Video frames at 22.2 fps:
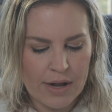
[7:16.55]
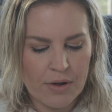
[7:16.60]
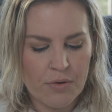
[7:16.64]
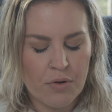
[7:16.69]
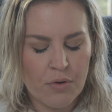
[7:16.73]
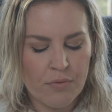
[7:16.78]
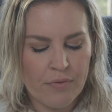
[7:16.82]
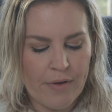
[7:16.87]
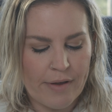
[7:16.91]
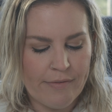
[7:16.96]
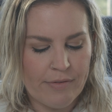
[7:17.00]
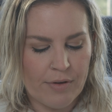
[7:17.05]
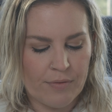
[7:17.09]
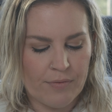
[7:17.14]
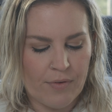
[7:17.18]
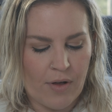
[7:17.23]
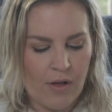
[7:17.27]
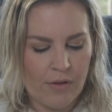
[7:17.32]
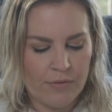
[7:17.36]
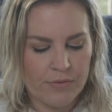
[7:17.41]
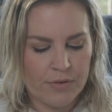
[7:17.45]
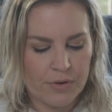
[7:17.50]
don't know if I've
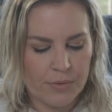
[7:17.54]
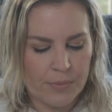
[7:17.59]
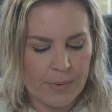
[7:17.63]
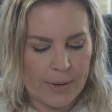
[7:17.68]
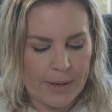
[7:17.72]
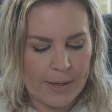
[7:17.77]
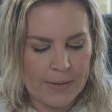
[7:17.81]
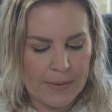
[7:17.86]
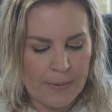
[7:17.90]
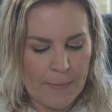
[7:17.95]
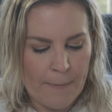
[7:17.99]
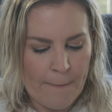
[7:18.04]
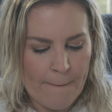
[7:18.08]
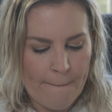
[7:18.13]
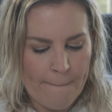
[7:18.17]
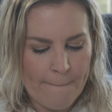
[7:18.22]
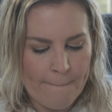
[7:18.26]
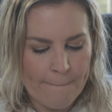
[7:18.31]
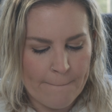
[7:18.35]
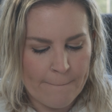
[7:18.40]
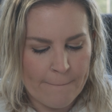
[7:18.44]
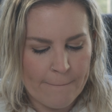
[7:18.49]
evolved or what.
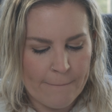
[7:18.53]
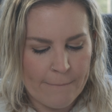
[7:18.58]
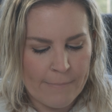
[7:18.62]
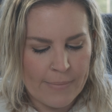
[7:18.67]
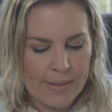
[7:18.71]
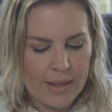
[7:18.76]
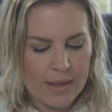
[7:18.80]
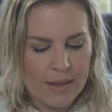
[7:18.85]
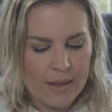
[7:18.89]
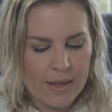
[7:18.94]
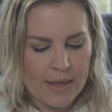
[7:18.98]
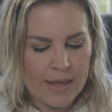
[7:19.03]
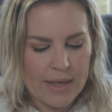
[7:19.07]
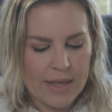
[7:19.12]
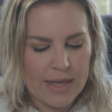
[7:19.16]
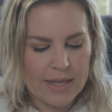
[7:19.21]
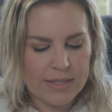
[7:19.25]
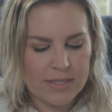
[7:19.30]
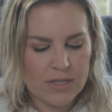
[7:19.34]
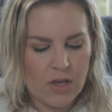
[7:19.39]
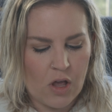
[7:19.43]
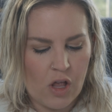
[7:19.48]

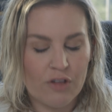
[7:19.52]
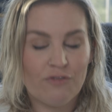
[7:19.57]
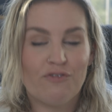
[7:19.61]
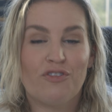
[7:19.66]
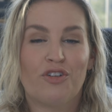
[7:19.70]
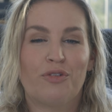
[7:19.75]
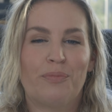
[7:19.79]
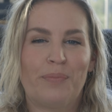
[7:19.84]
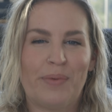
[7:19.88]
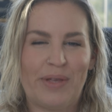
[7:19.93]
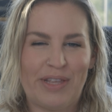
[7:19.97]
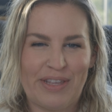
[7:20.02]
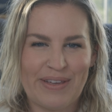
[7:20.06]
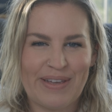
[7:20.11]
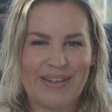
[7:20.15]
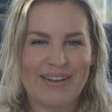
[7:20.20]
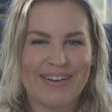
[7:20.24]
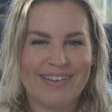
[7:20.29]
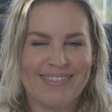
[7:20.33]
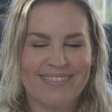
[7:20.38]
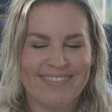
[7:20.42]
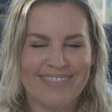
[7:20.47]
It's called
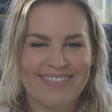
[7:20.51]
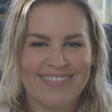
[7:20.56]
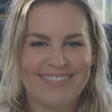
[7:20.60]
vermilion.